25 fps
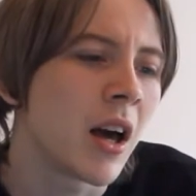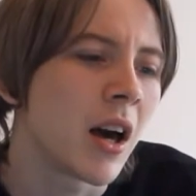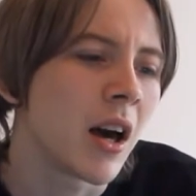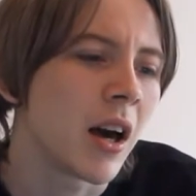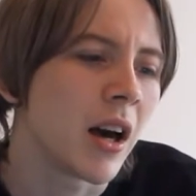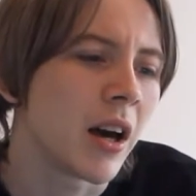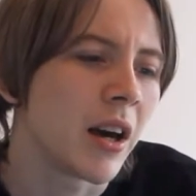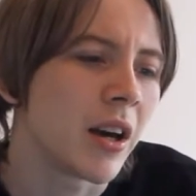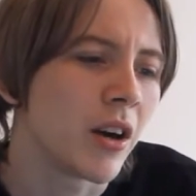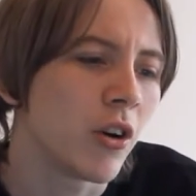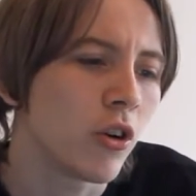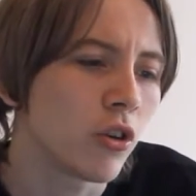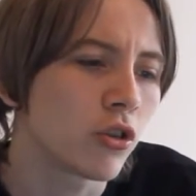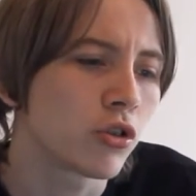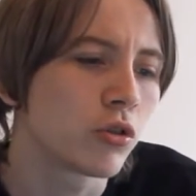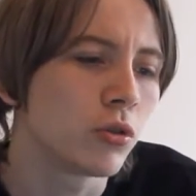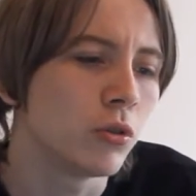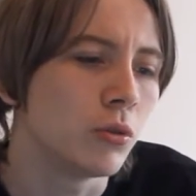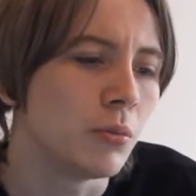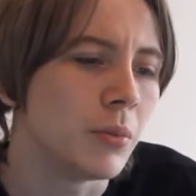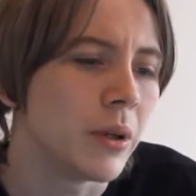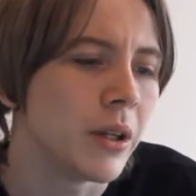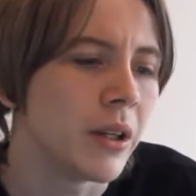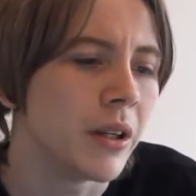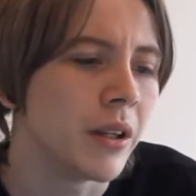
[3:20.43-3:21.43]
I
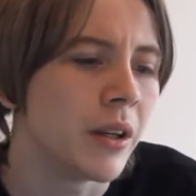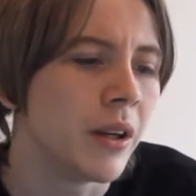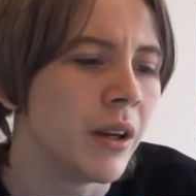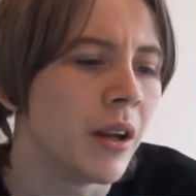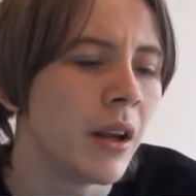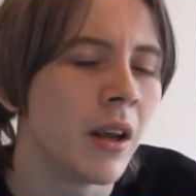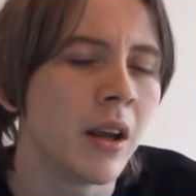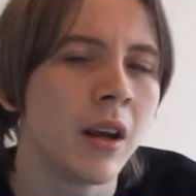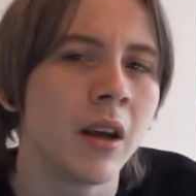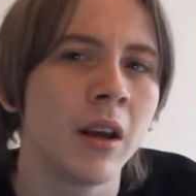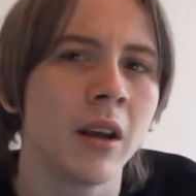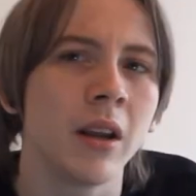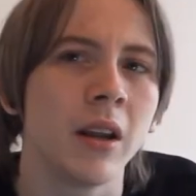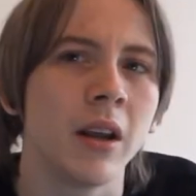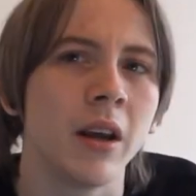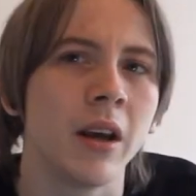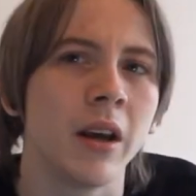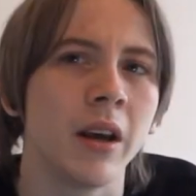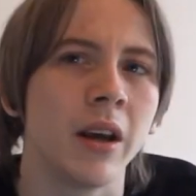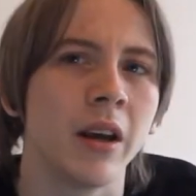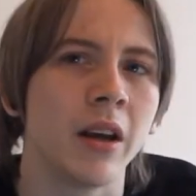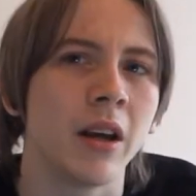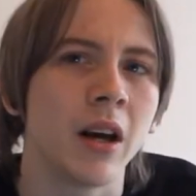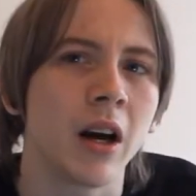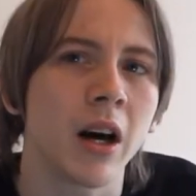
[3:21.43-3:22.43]
also made
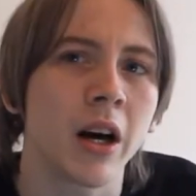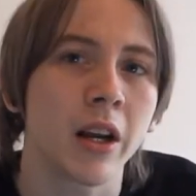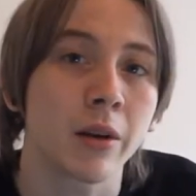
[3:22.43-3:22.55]
an